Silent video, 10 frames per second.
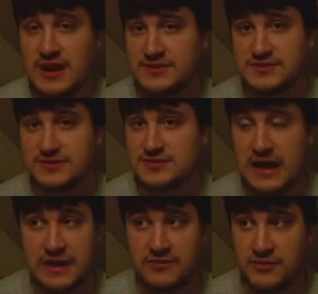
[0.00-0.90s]

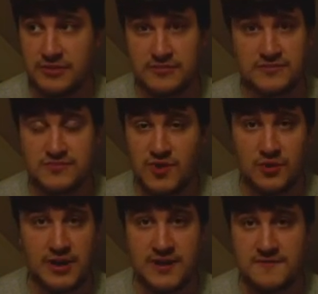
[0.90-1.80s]
I really
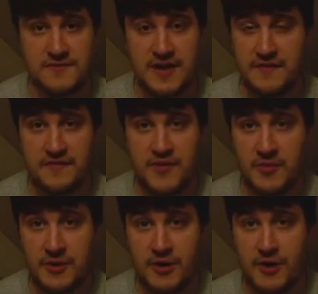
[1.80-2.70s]
don't care for that
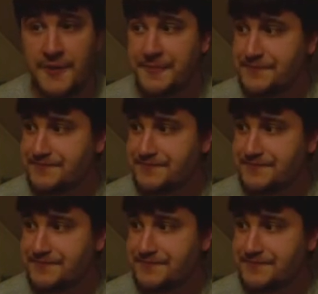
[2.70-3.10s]
film at all.